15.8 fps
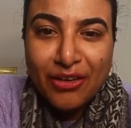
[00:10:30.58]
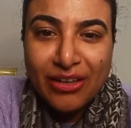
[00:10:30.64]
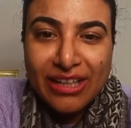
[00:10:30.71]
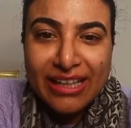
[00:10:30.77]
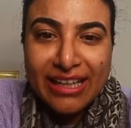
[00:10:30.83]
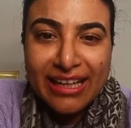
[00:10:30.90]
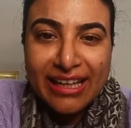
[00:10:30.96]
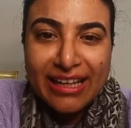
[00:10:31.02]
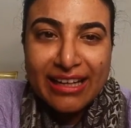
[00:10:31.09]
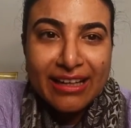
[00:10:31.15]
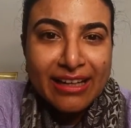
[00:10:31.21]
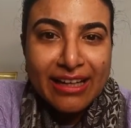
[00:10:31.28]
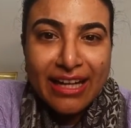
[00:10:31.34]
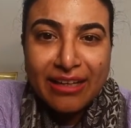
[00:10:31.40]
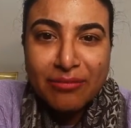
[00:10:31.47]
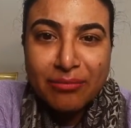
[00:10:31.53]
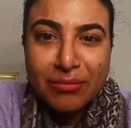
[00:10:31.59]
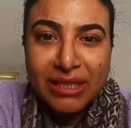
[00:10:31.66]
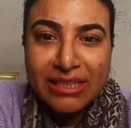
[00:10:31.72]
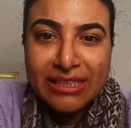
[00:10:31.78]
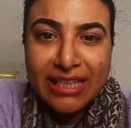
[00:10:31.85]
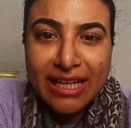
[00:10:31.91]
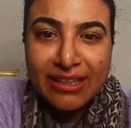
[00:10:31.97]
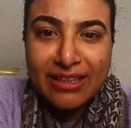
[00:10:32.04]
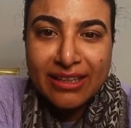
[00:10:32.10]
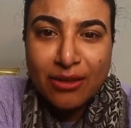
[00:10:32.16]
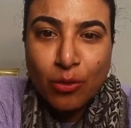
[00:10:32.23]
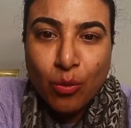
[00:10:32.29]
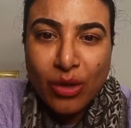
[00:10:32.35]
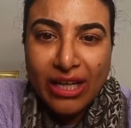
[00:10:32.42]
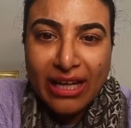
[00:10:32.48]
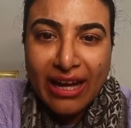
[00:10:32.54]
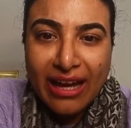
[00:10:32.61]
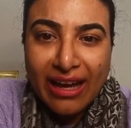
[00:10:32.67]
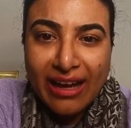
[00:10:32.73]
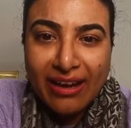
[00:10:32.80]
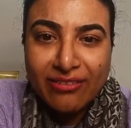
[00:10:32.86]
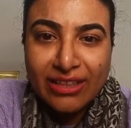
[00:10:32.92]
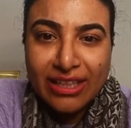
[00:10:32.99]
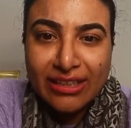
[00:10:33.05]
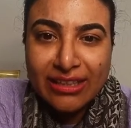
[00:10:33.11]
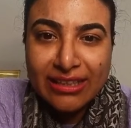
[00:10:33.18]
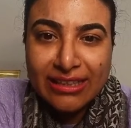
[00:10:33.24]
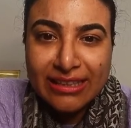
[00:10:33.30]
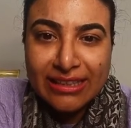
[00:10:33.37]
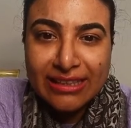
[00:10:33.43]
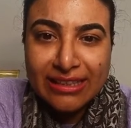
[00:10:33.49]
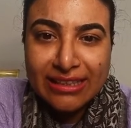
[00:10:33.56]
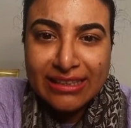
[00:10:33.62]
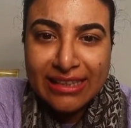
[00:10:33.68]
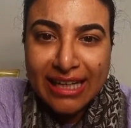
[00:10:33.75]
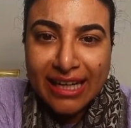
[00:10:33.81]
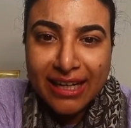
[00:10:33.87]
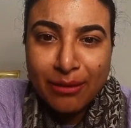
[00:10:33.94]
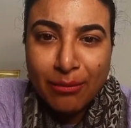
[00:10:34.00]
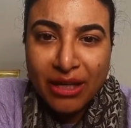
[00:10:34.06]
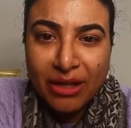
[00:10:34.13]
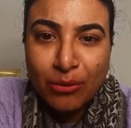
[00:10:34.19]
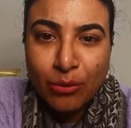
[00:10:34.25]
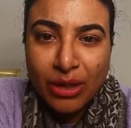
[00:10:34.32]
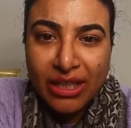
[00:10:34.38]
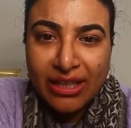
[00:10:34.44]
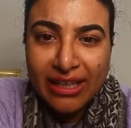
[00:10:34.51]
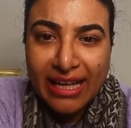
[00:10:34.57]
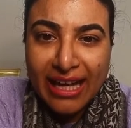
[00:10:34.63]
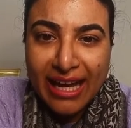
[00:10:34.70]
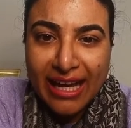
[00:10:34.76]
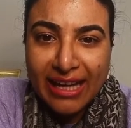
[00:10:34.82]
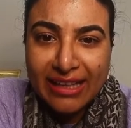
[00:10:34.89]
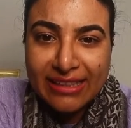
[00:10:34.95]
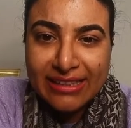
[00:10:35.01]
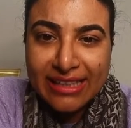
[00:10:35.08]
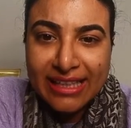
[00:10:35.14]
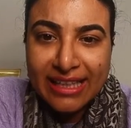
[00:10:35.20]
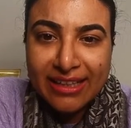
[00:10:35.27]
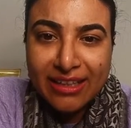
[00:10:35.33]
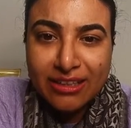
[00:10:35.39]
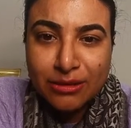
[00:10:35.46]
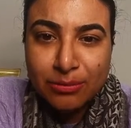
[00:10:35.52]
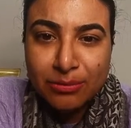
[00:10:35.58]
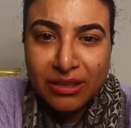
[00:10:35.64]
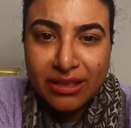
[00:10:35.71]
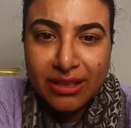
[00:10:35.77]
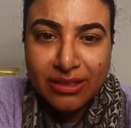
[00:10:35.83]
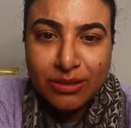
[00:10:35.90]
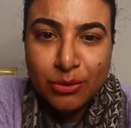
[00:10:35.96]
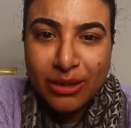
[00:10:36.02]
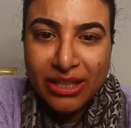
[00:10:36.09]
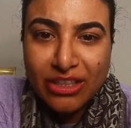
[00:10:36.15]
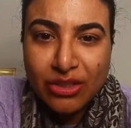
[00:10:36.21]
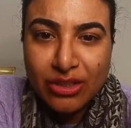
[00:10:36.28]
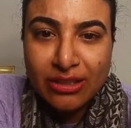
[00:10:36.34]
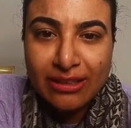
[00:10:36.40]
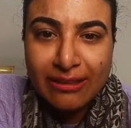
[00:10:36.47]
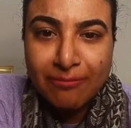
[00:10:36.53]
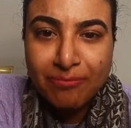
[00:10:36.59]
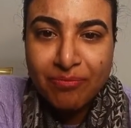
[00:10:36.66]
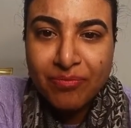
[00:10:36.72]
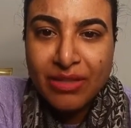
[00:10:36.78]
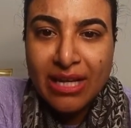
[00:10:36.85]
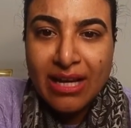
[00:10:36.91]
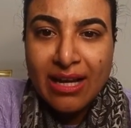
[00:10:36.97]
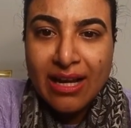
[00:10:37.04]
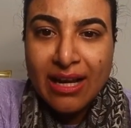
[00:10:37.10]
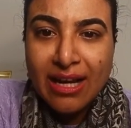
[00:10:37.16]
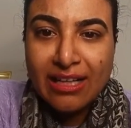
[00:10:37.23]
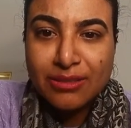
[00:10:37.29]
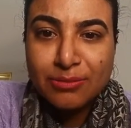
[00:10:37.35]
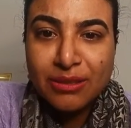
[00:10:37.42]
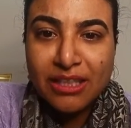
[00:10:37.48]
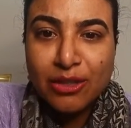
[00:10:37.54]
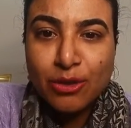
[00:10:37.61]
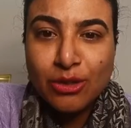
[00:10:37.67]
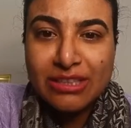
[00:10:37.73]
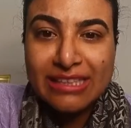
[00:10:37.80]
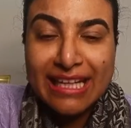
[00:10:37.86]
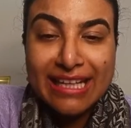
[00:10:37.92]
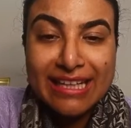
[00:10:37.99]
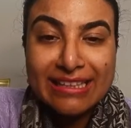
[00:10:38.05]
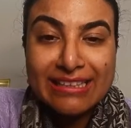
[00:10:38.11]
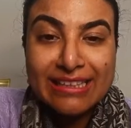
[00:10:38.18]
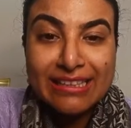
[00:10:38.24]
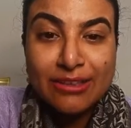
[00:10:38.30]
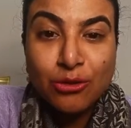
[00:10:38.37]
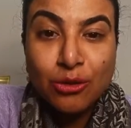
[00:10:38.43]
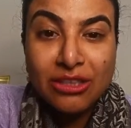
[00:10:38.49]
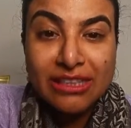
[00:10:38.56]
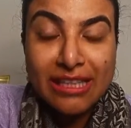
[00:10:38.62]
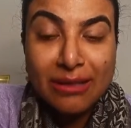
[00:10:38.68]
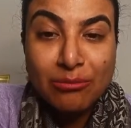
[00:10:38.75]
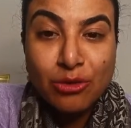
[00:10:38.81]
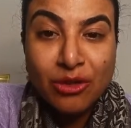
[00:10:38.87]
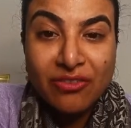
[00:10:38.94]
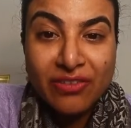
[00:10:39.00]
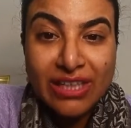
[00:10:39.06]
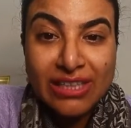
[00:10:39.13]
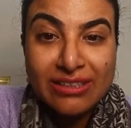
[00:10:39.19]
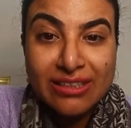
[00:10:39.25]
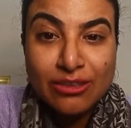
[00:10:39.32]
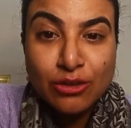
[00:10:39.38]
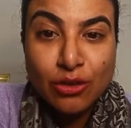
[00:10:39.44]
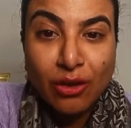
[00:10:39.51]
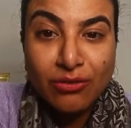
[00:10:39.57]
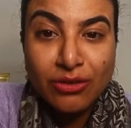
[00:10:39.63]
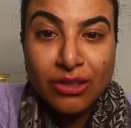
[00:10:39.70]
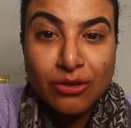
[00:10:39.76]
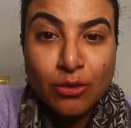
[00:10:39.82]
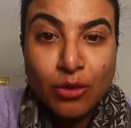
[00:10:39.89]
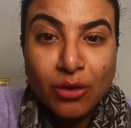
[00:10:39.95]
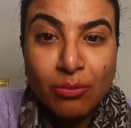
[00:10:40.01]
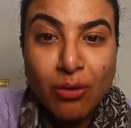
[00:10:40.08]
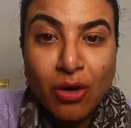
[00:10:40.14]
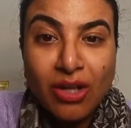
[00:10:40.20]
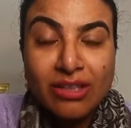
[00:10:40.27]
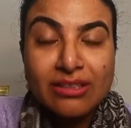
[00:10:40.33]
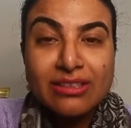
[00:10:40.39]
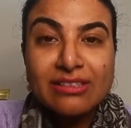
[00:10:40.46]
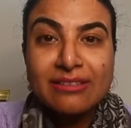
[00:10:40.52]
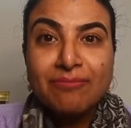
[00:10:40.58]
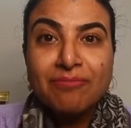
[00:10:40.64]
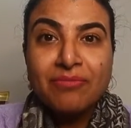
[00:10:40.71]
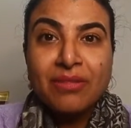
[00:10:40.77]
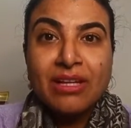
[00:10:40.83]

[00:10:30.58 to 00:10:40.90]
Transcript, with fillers: Okay, let me see. I think we have a little time and we can take Hasmita's question. Hasmita, you're saying, is it a good time to invest in sovereign gold bonds?